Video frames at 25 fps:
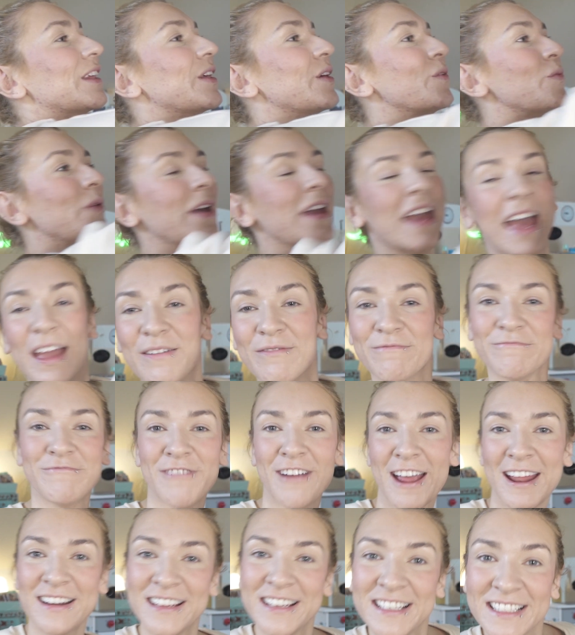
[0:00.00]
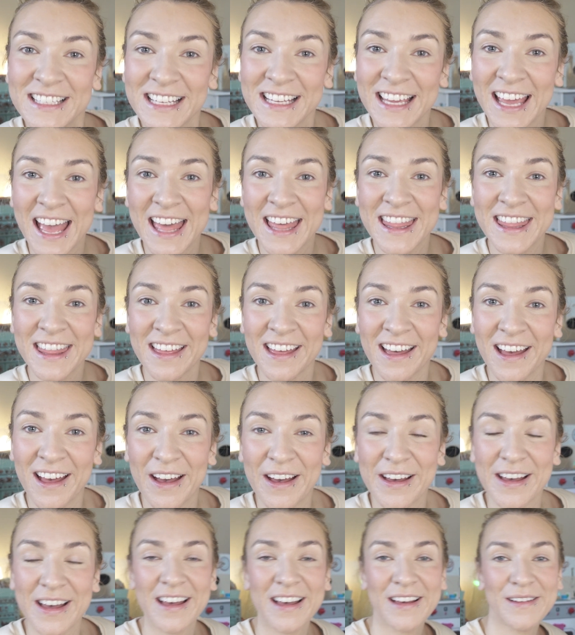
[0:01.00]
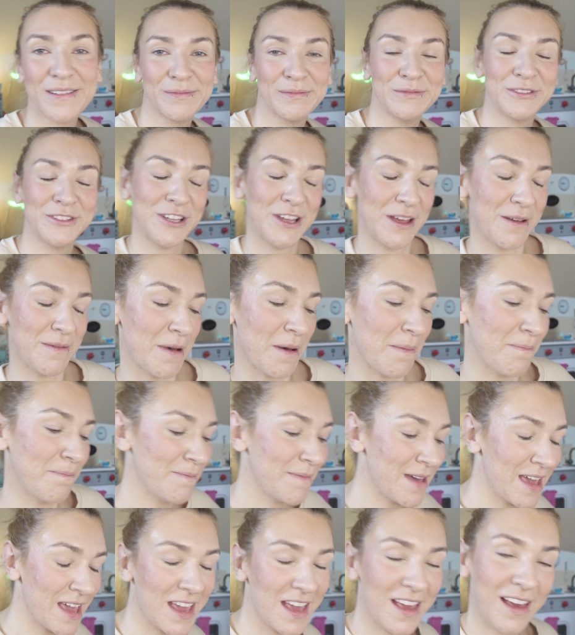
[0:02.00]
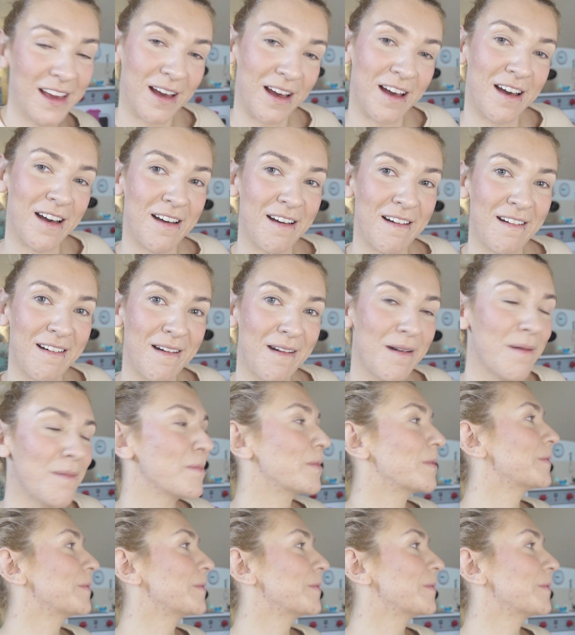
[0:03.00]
We're getting ready together, I'm doing my makeup.